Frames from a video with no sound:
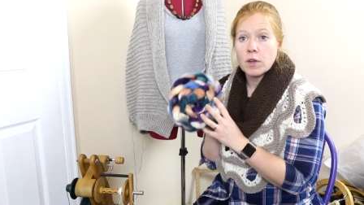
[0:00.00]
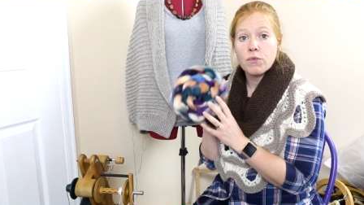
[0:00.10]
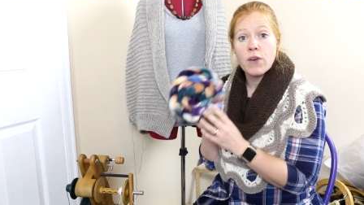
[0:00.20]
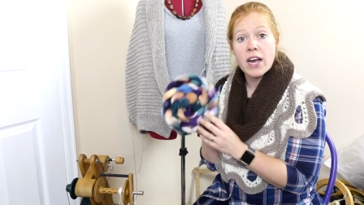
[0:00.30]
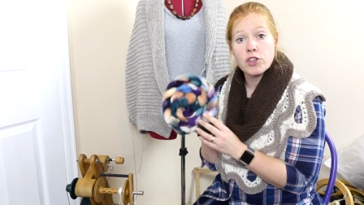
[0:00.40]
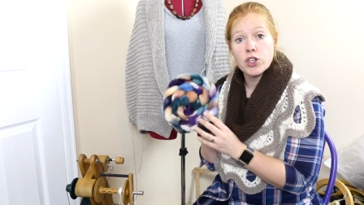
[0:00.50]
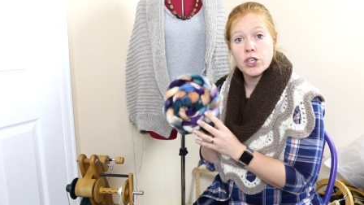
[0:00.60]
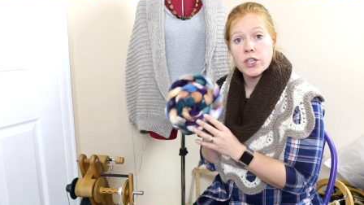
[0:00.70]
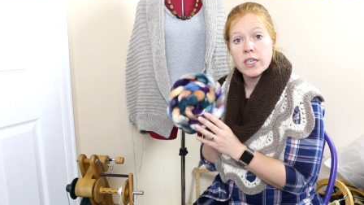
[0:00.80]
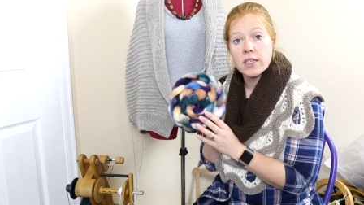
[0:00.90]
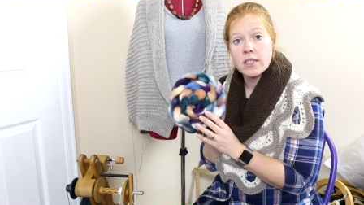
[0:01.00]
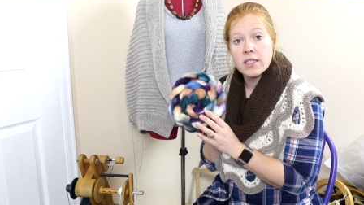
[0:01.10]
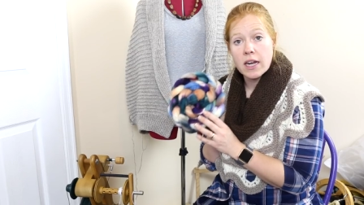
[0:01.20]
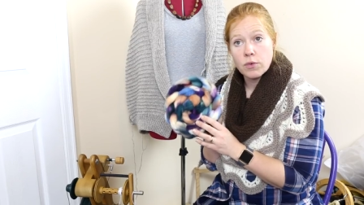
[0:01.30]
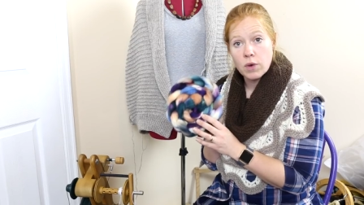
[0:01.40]
Fractured
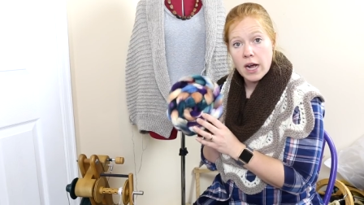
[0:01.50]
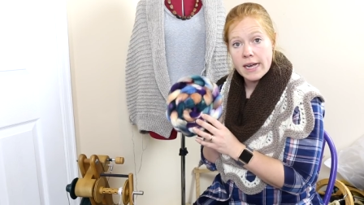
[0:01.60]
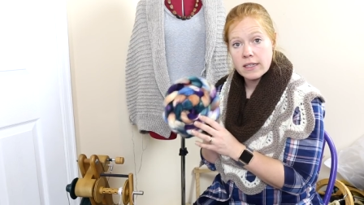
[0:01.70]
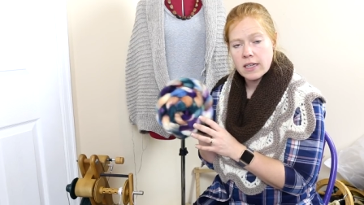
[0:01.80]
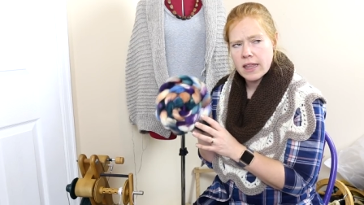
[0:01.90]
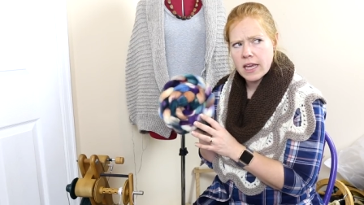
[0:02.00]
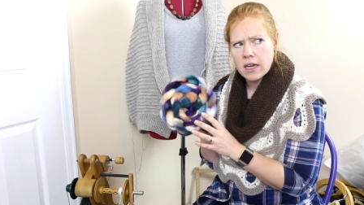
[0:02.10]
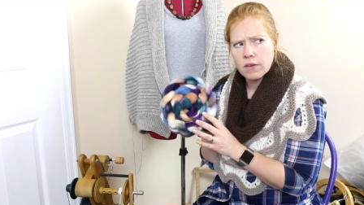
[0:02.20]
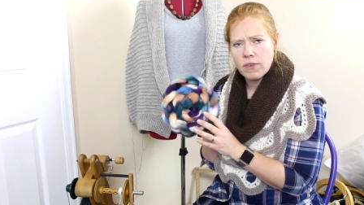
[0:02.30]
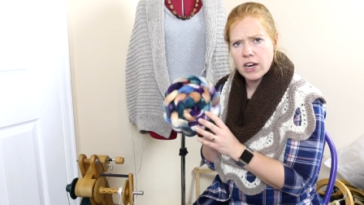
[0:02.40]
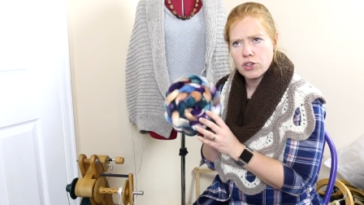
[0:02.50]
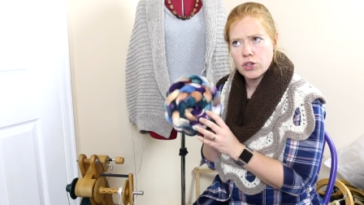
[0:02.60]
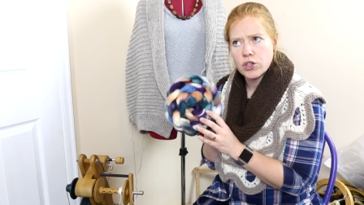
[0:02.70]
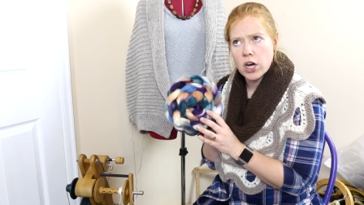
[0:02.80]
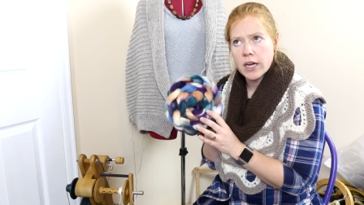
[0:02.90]
Sunrise, I think,
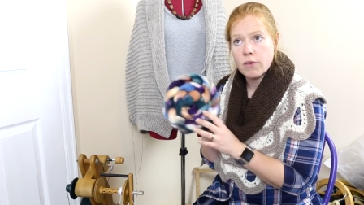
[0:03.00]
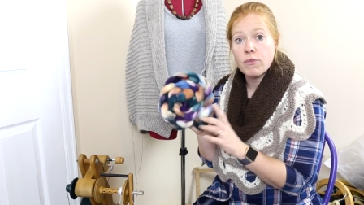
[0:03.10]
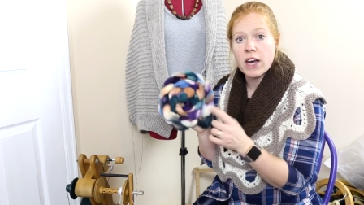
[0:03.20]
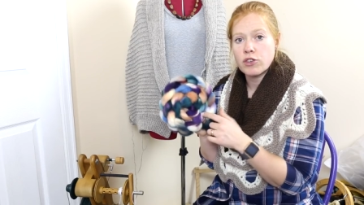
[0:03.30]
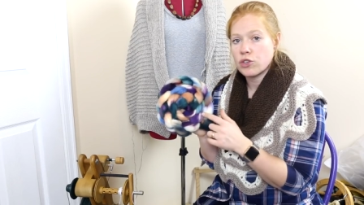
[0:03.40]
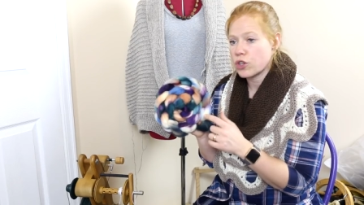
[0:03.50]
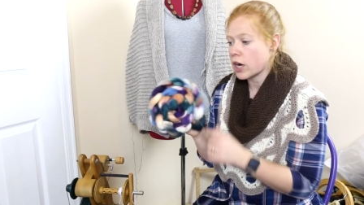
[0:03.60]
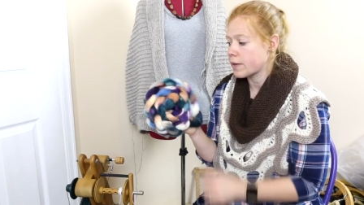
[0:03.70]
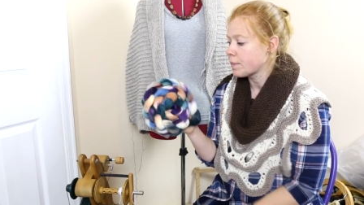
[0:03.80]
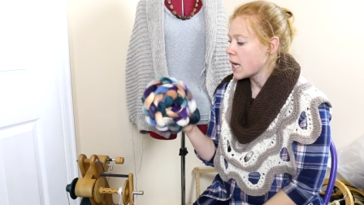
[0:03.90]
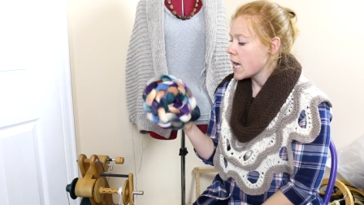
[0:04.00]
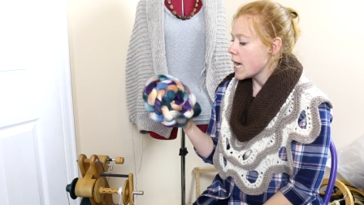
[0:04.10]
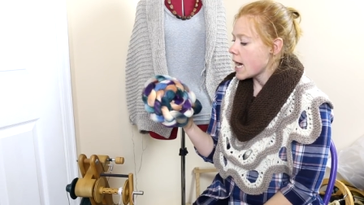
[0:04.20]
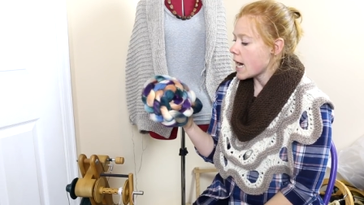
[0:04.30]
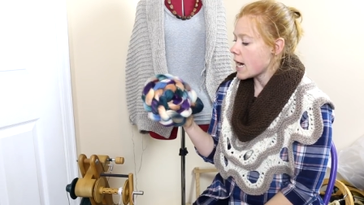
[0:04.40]
Fractured Dawn, Fractured Dawn.
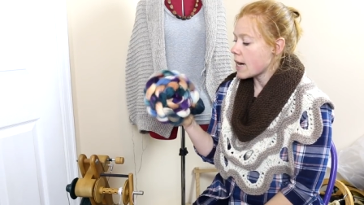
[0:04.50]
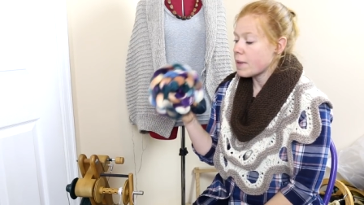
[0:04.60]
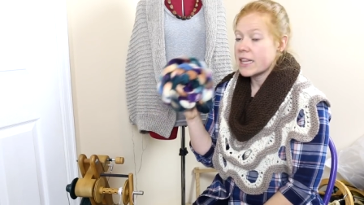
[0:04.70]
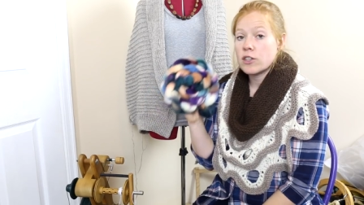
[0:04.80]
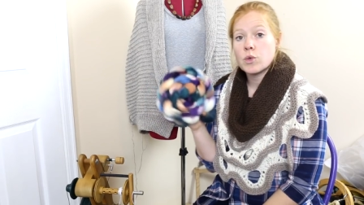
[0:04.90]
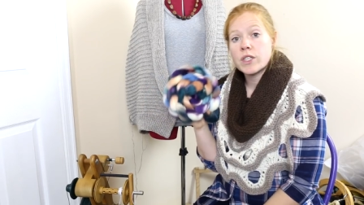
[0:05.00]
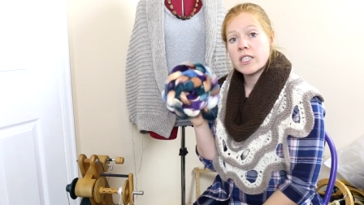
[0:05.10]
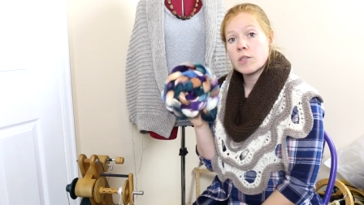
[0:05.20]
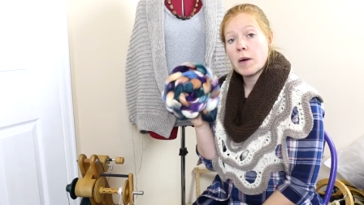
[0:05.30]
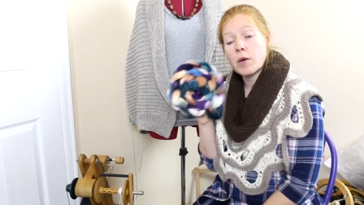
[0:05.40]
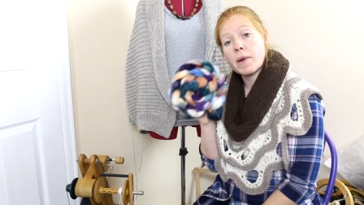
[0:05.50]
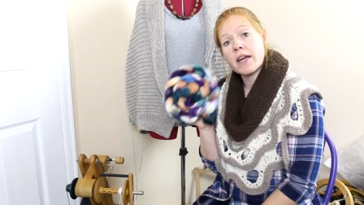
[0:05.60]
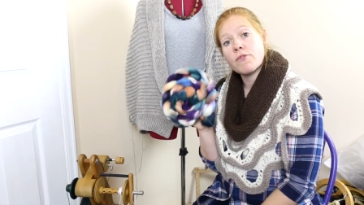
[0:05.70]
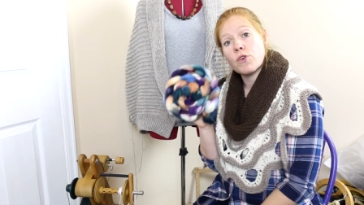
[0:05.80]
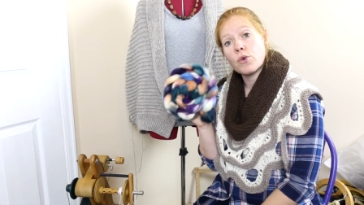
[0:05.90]
Um, and this was inspired by
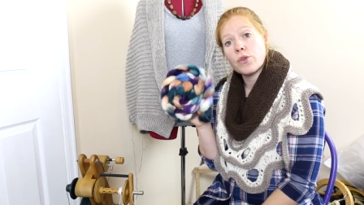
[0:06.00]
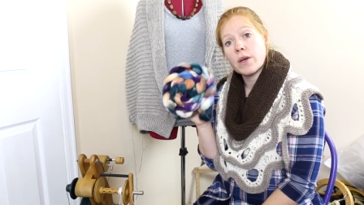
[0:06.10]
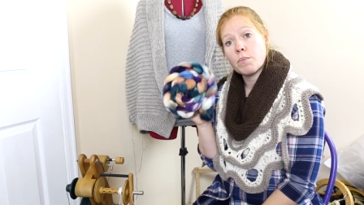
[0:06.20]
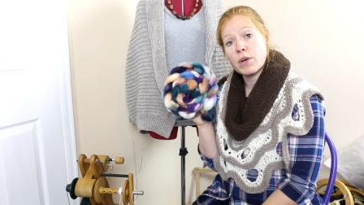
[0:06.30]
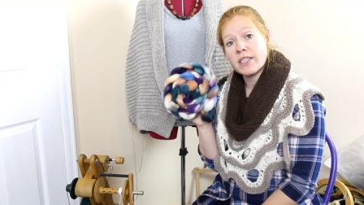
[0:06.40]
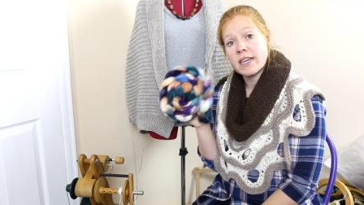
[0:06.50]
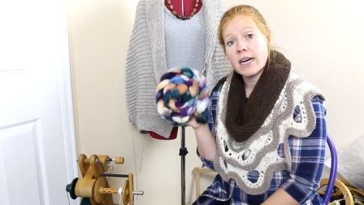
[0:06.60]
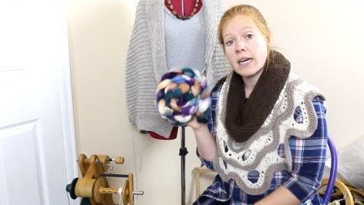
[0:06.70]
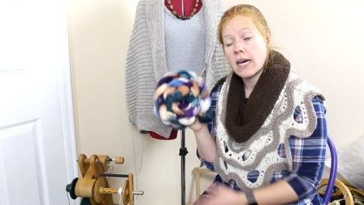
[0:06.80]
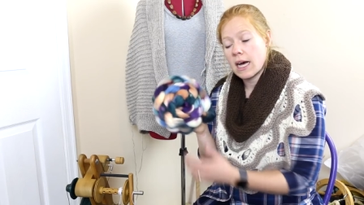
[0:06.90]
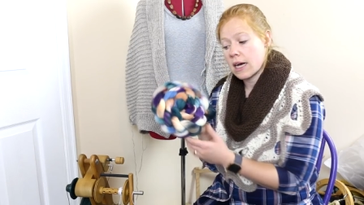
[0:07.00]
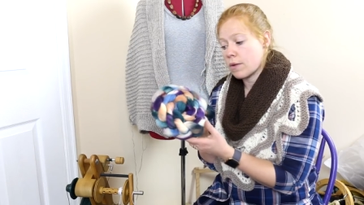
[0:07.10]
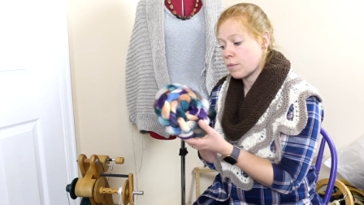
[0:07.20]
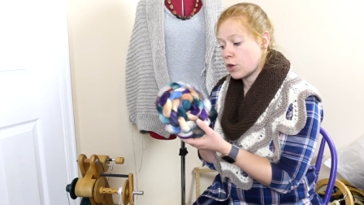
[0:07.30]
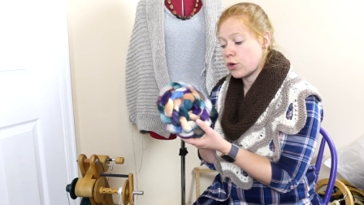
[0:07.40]
a photo that Britta,
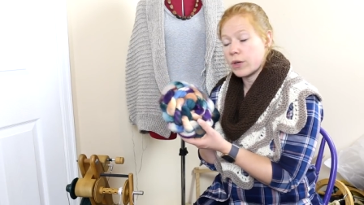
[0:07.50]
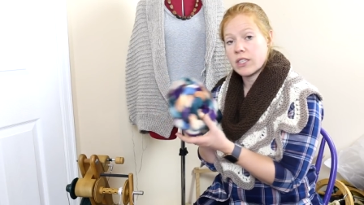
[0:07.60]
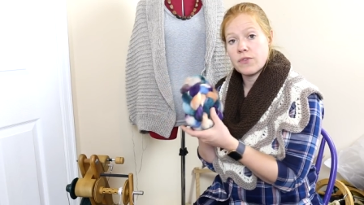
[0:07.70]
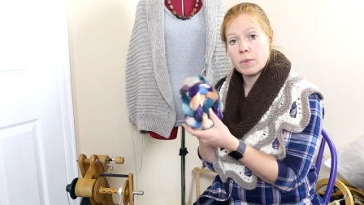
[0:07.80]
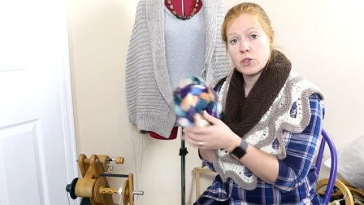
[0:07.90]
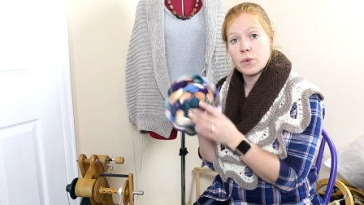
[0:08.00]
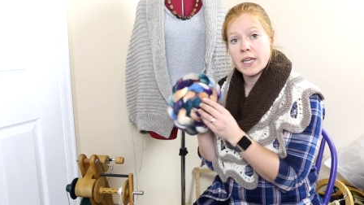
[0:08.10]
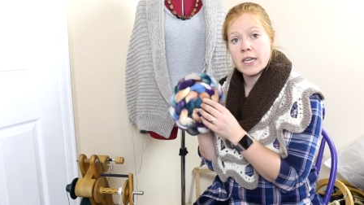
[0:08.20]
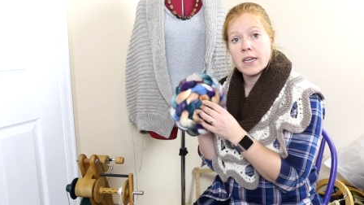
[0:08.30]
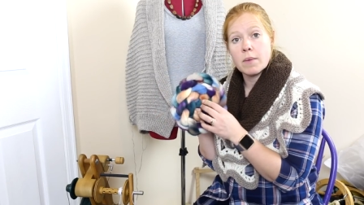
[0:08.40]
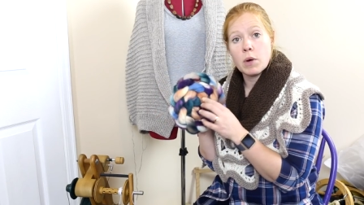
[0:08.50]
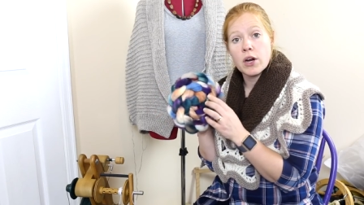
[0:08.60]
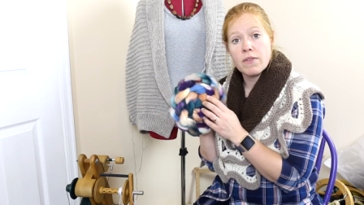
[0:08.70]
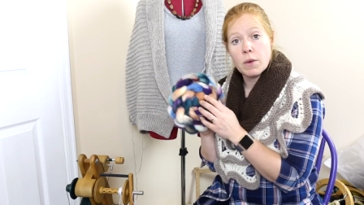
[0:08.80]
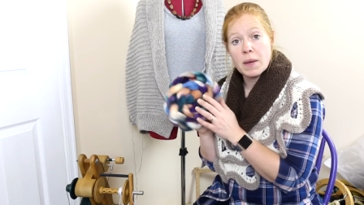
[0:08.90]
um, who is from Sweden and
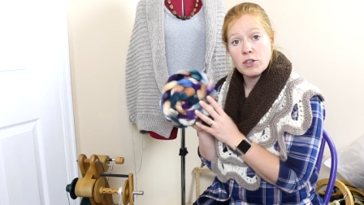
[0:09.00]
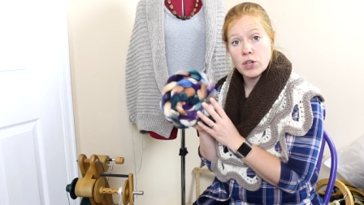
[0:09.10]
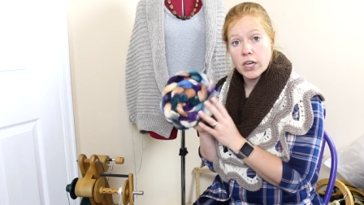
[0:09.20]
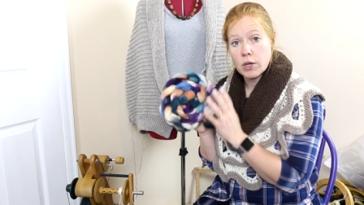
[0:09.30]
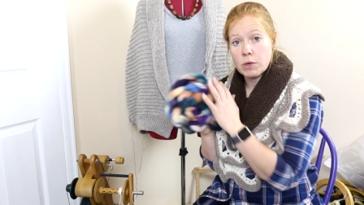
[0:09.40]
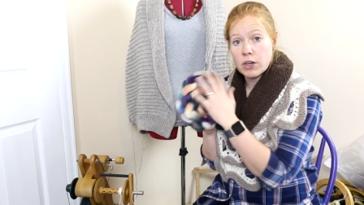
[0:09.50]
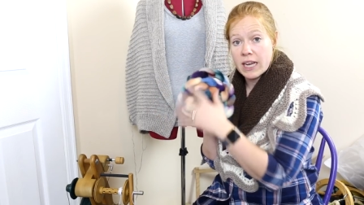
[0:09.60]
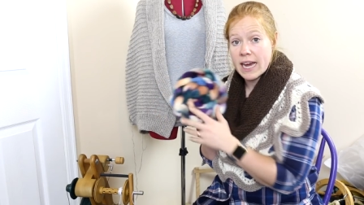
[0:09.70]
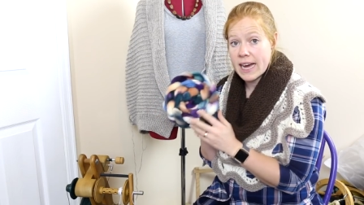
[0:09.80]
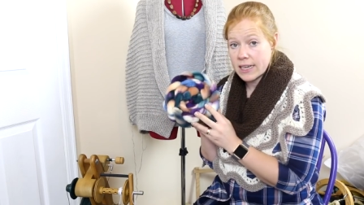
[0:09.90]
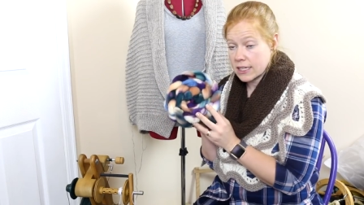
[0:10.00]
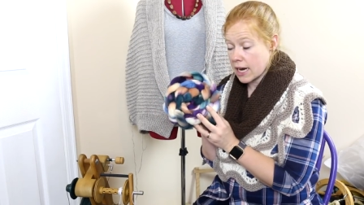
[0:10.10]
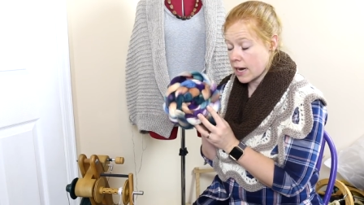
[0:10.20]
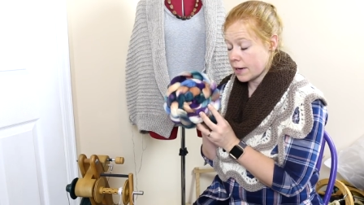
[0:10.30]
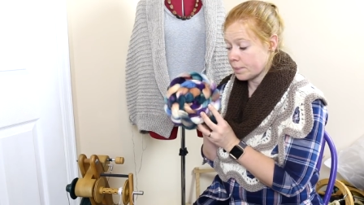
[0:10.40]
part of our Patreon community, had
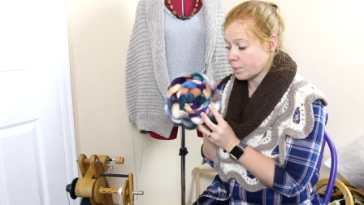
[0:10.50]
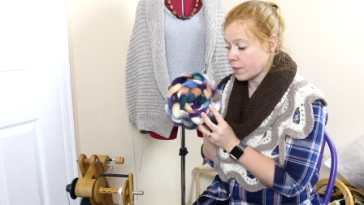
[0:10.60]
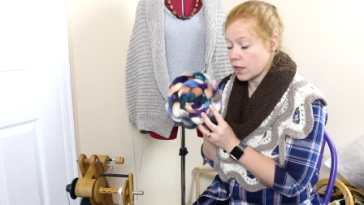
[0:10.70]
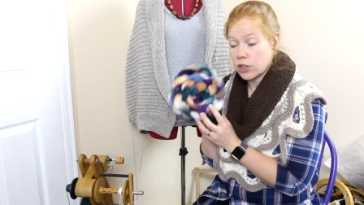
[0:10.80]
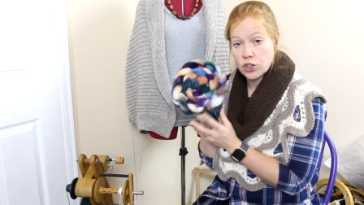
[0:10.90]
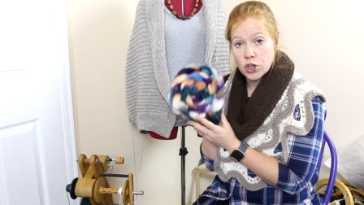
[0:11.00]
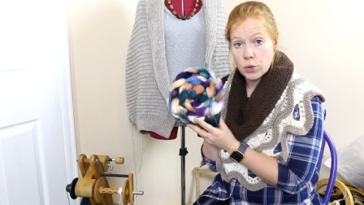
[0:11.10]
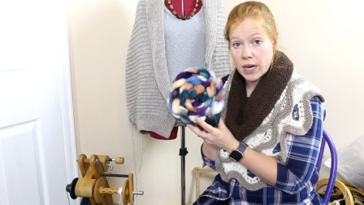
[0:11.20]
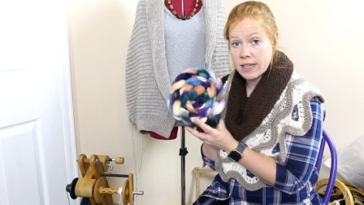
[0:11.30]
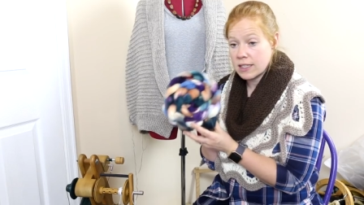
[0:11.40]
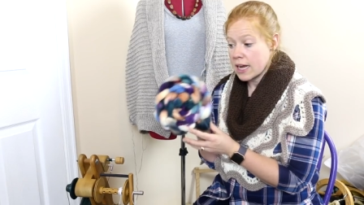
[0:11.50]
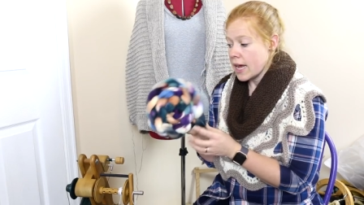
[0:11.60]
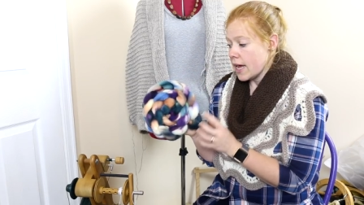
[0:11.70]
um, shown us.